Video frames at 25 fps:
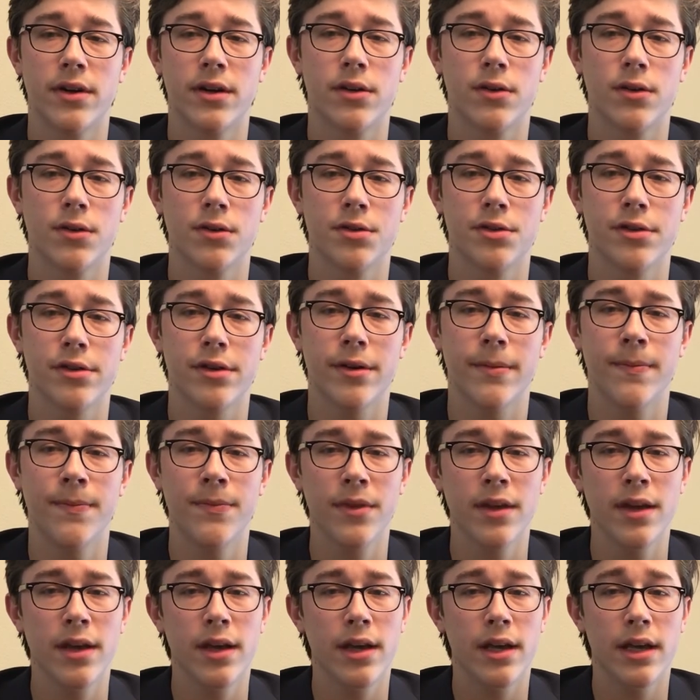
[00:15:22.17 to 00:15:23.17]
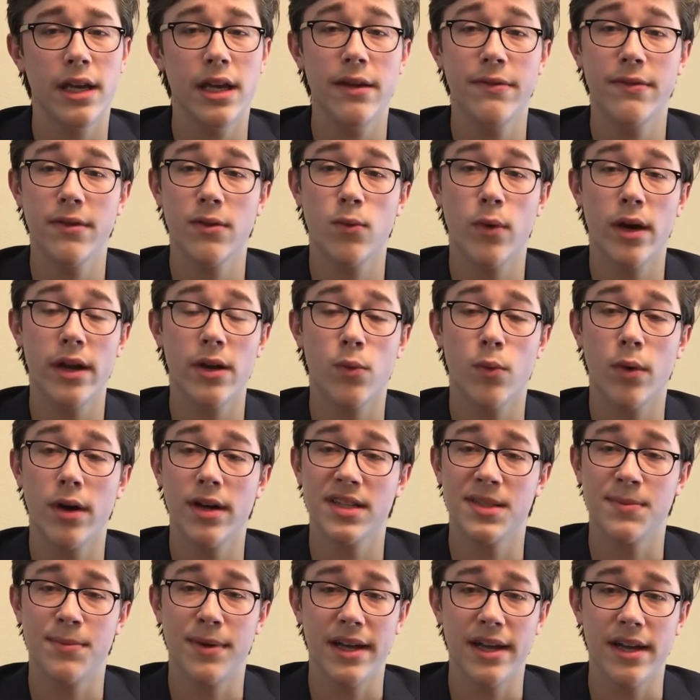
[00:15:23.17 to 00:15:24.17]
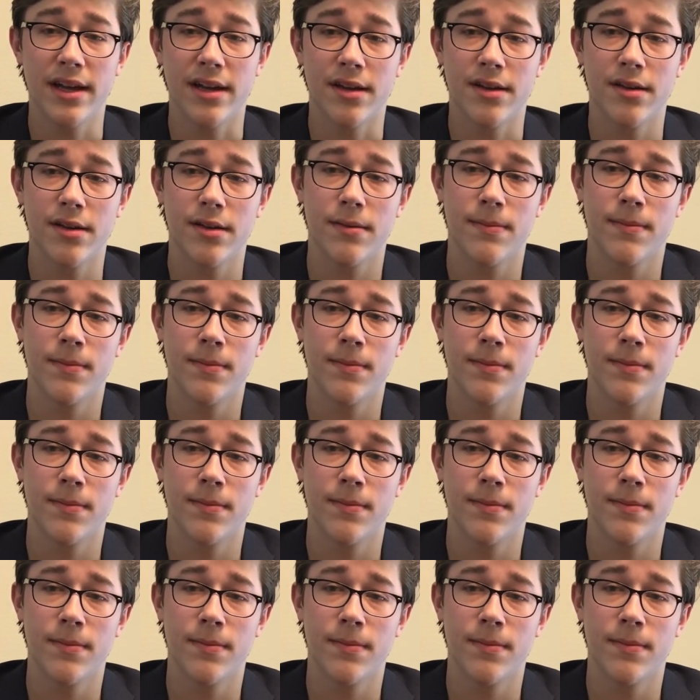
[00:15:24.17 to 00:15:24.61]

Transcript: culture, even when it was banned.